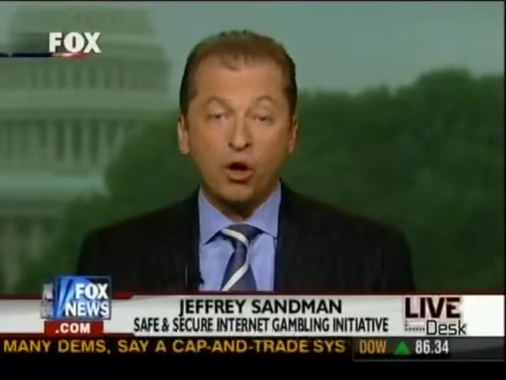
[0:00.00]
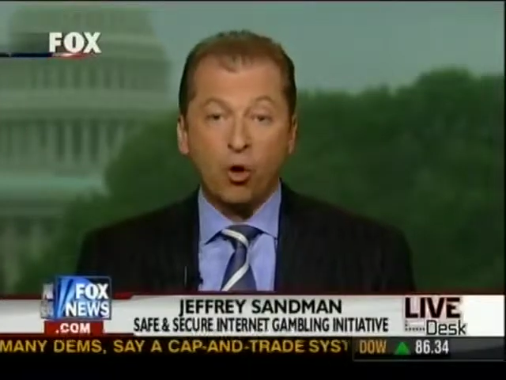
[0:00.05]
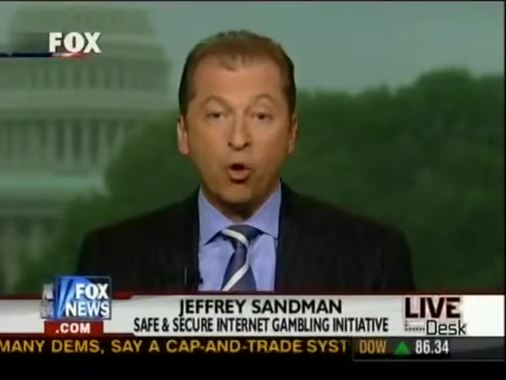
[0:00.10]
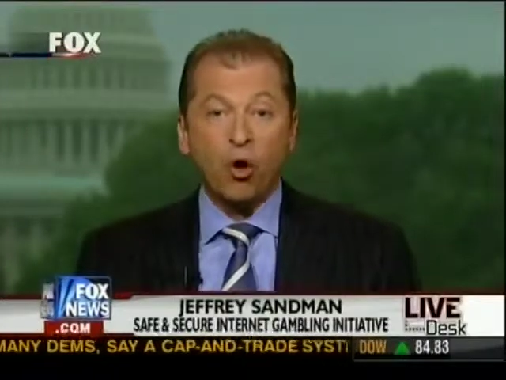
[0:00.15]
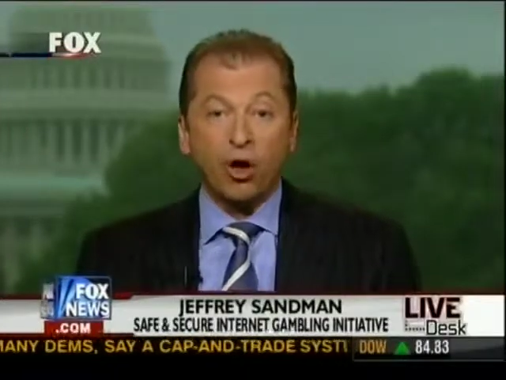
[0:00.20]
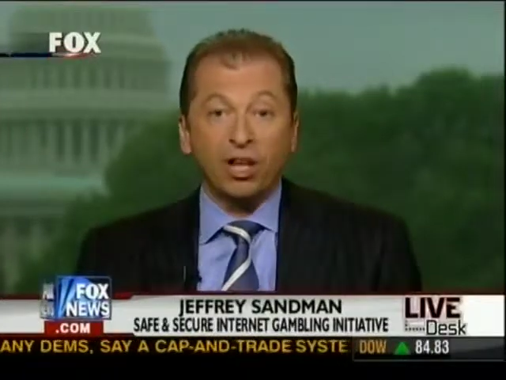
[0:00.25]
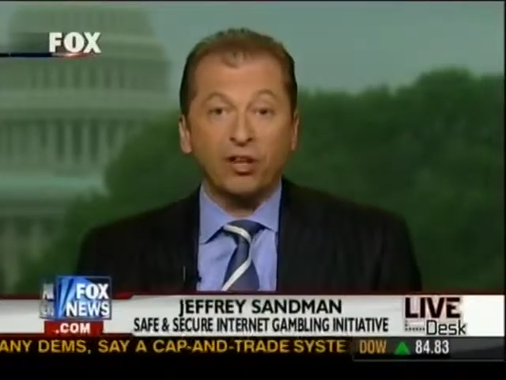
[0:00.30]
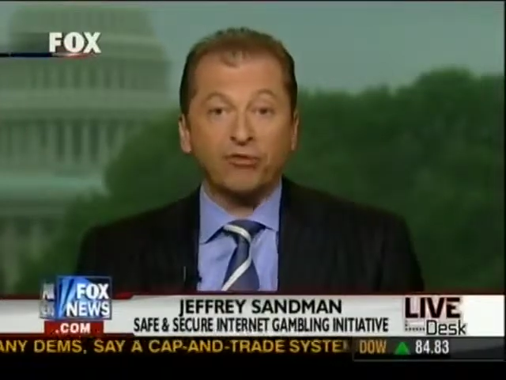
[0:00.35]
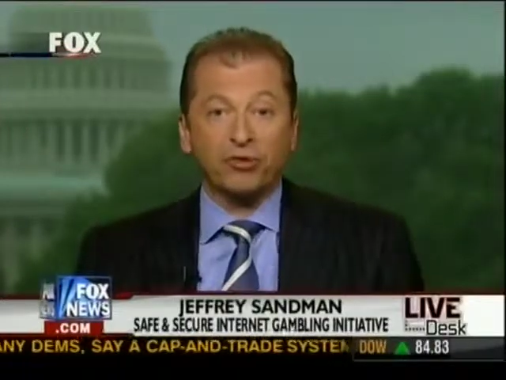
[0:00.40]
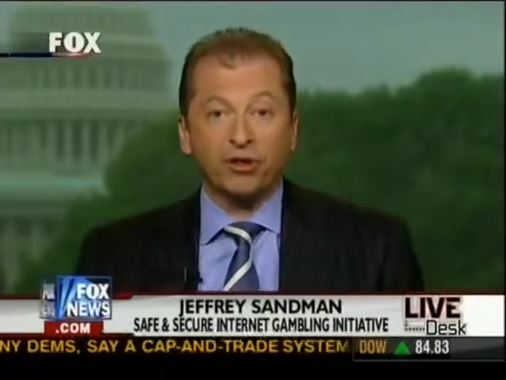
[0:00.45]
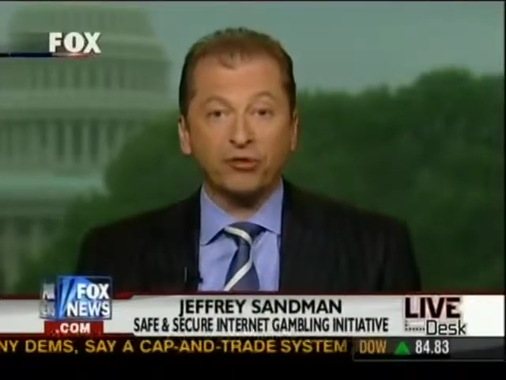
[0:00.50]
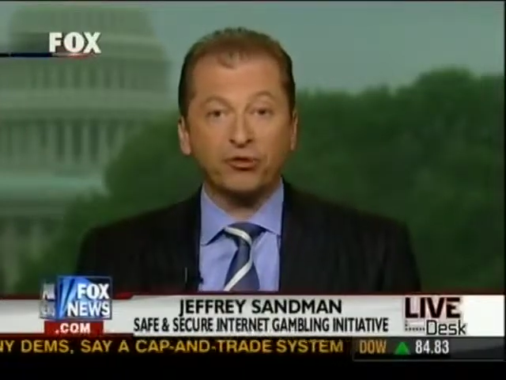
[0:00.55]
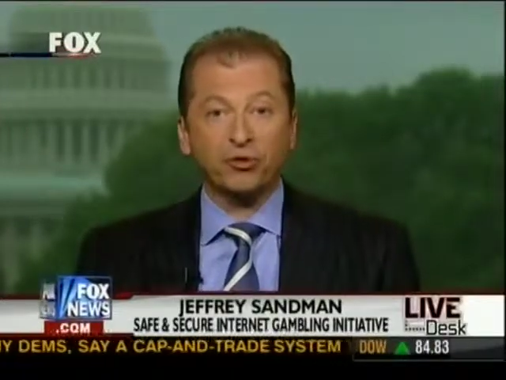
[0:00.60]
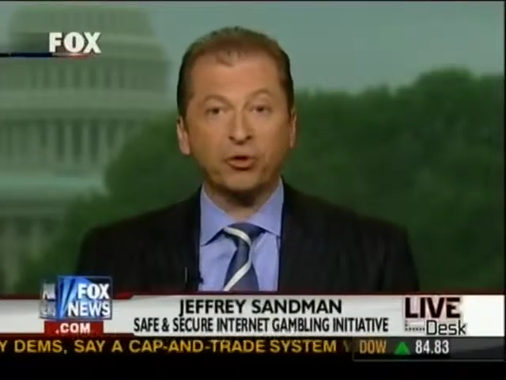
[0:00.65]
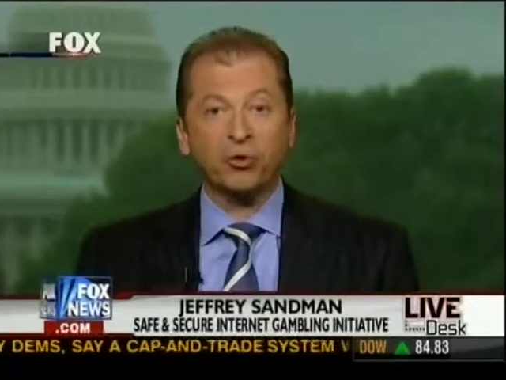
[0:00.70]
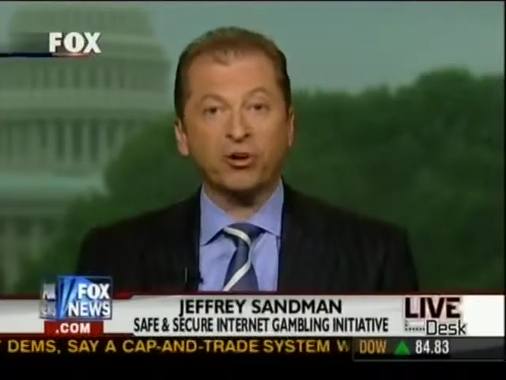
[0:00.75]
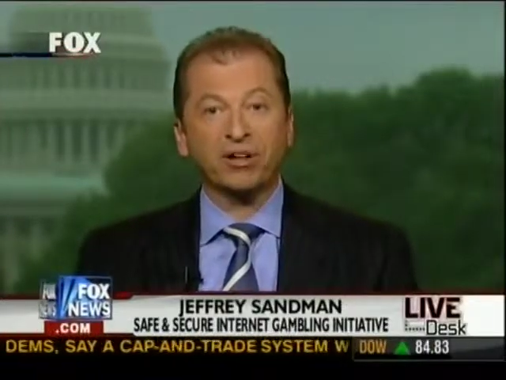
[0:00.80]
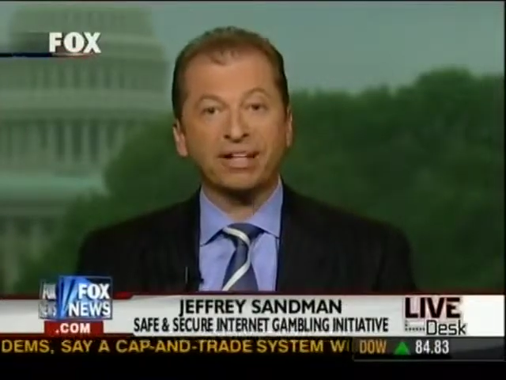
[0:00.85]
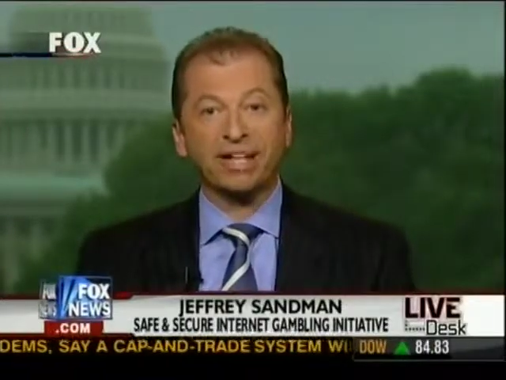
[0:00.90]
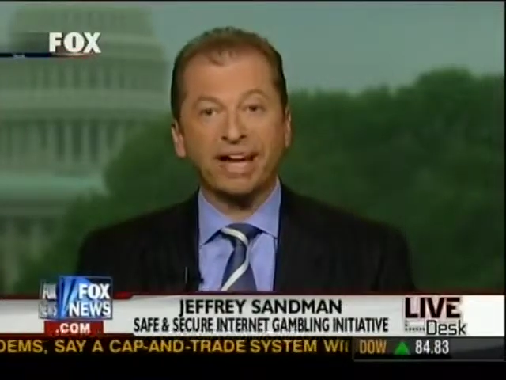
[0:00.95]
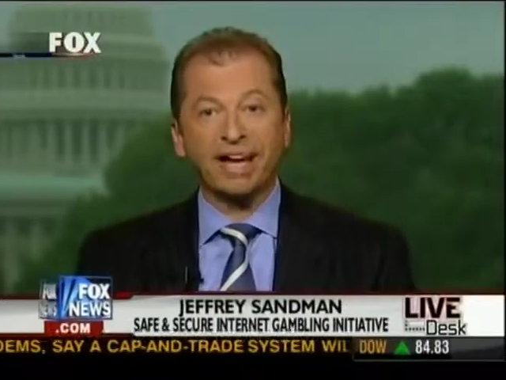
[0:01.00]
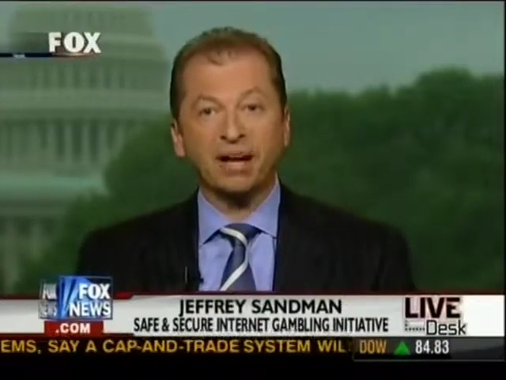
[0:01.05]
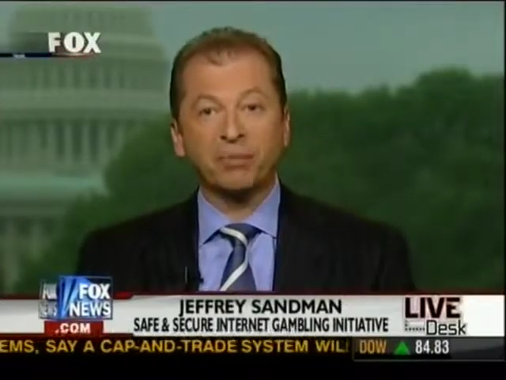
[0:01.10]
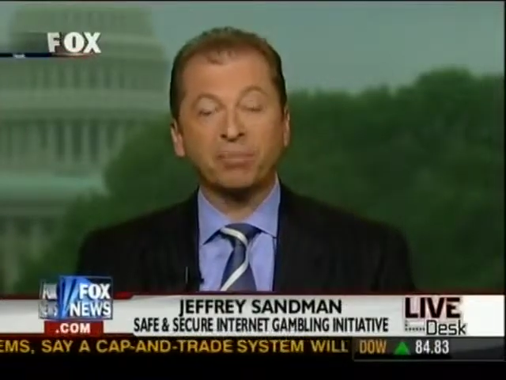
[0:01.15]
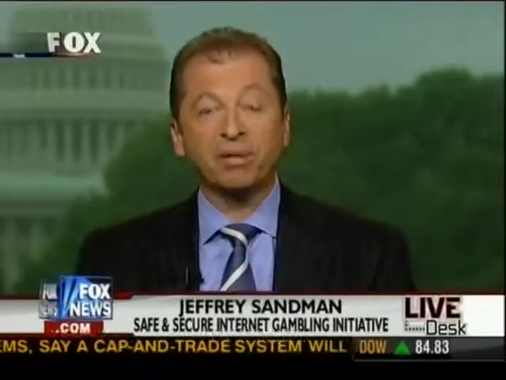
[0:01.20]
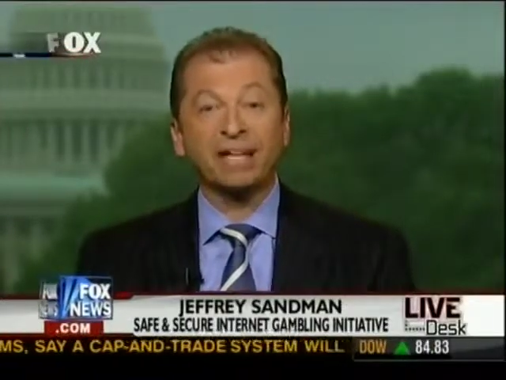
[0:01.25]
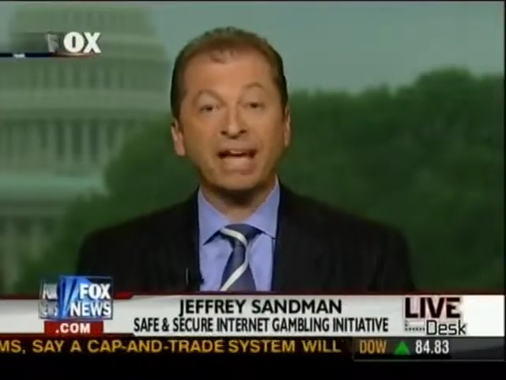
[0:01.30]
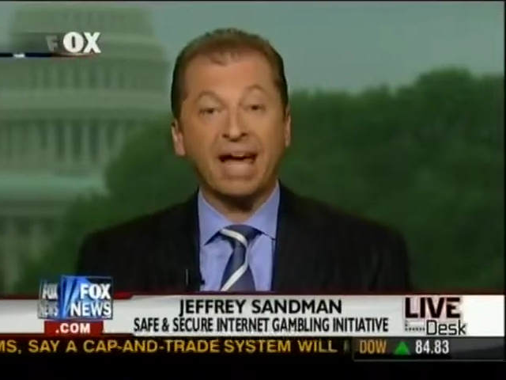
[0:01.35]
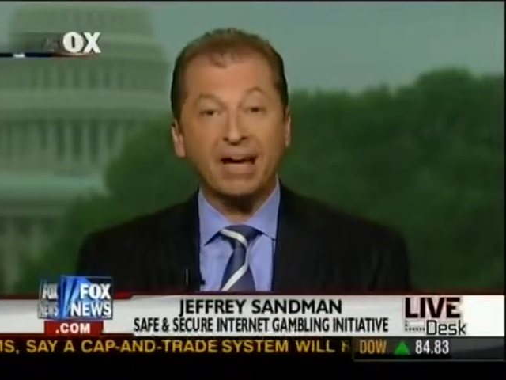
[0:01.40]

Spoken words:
all of us who are gambling